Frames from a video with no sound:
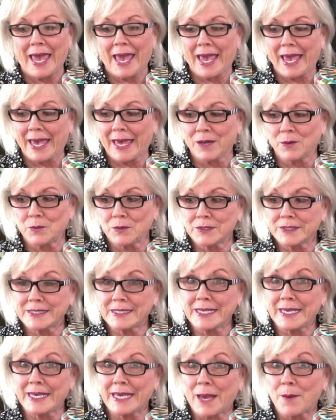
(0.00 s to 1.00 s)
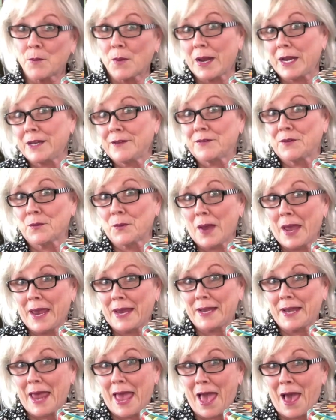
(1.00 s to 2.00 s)
And we'll see. I'm waiting for
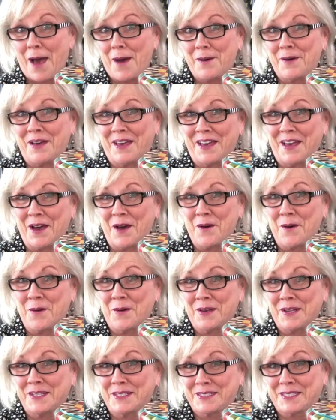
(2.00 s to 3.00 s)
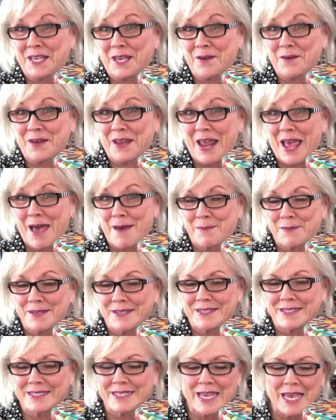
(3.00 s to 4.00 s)
rain now. We'll see what
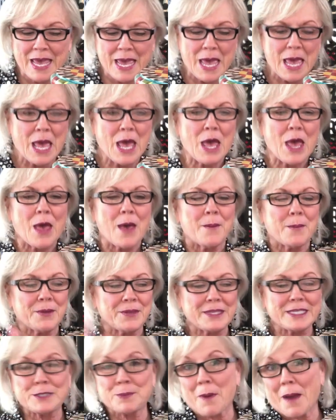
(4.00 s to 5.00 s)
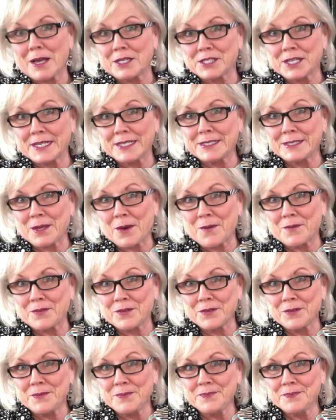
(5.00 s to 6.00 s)
happens. But this project is
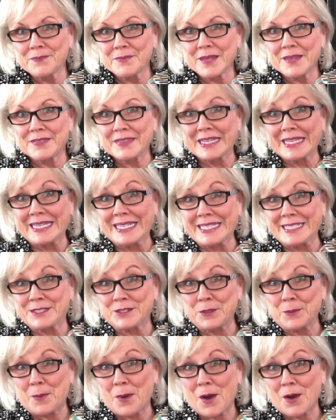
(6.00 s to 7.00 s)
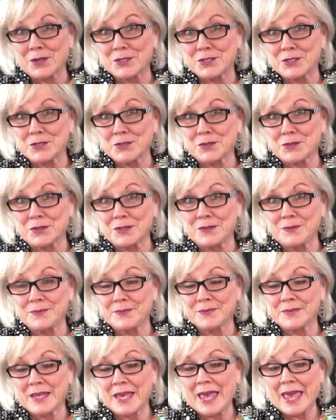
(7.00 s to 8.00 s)
over, the Little Bar Stool,
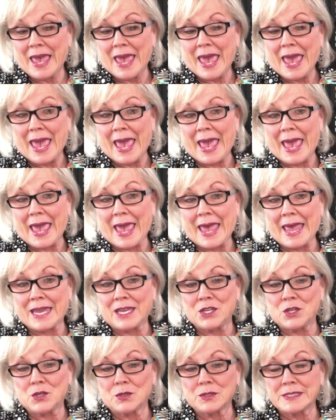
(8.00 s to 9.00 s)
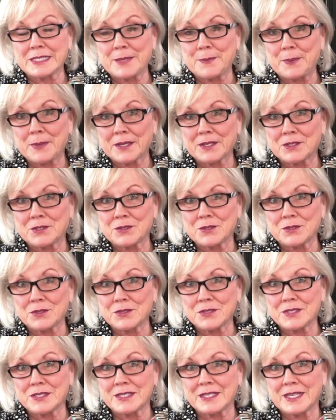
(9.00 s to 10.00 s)
and you'll see
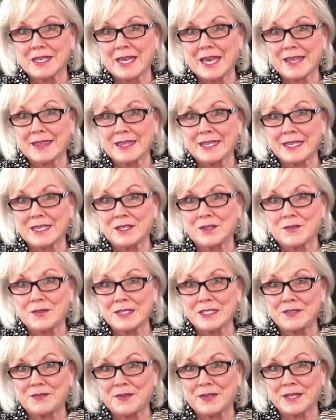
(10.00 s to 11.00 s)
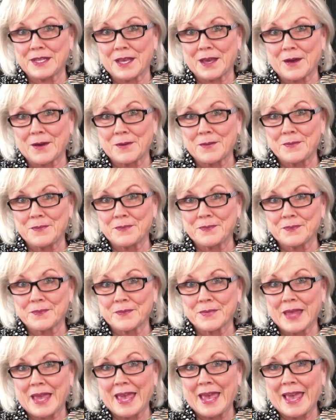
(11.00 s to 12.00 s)
pictures at the end of this video.
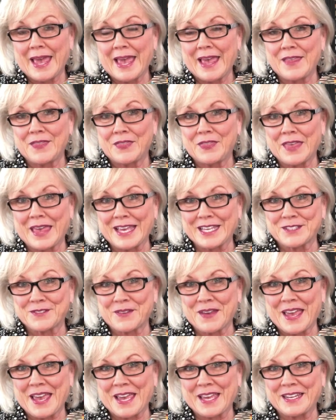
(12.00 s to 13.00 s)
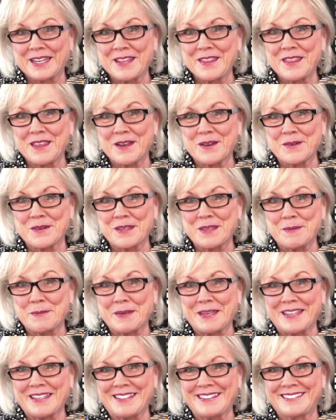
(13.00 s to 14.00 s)
And thanks for hanging in there with
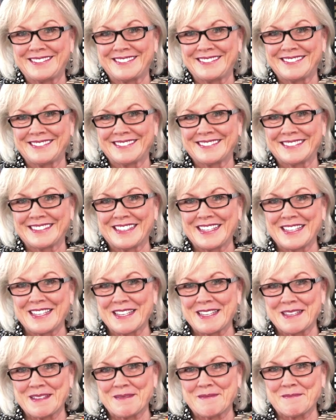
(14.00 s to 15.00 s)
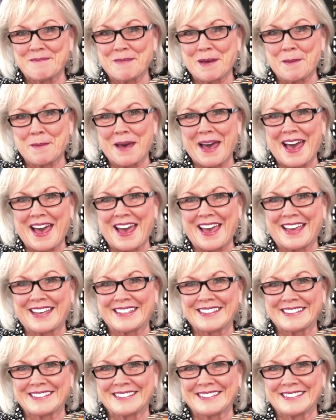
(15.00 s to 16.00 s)
me. Bye-bye.